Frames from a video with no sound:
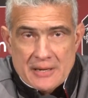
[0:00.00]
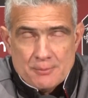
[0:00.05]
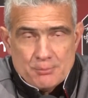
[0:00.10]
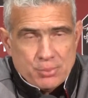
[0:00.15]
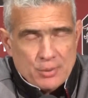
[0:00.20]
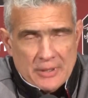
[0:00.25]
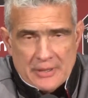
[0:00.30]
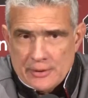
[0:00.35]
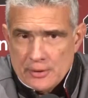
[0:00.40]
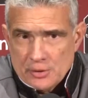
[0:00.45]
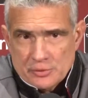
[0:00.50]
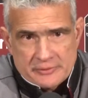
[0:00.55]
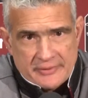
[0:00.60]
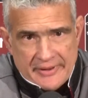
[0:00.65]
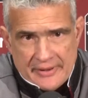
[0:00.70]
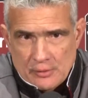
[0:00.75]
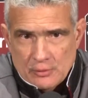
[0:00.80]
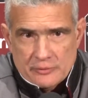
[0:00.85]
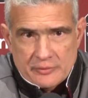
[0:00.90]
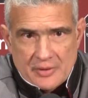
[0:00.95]
and played our
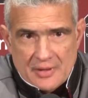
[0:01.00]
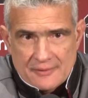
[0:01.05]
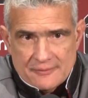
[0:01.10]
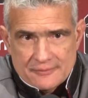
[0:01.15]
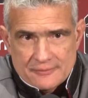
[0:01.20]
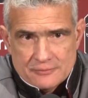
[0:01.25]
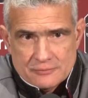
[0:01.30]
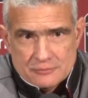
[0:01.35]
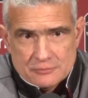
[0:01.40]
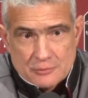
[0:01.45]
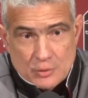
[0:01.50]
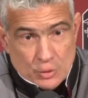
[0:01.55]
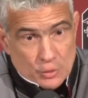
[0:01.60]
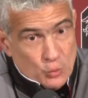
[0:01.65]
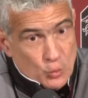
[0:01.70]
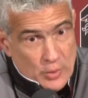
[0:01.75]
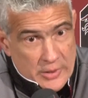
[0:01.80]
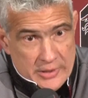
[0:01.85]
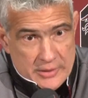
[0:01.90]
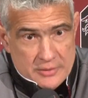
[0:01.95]
tails off.
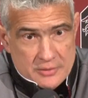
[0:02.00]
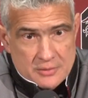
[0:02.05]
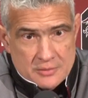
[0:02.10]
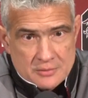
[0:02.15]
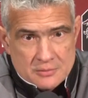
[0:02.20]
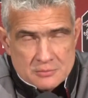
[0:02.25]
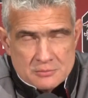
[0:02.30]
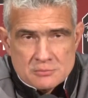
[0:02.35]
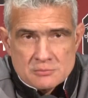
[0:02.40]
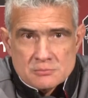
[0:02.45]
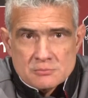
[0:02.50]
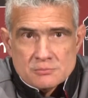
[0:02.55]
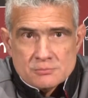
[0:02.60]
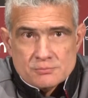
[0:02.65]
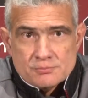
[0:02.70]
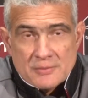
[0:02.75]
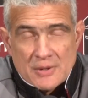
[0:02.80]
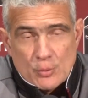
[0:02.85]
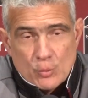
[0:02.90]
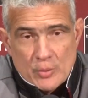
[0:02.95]
Couldn't win,
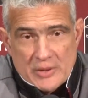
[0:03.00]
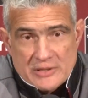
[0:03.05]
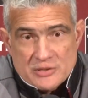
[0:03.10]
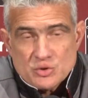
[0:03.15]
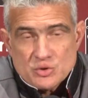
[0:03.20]
but we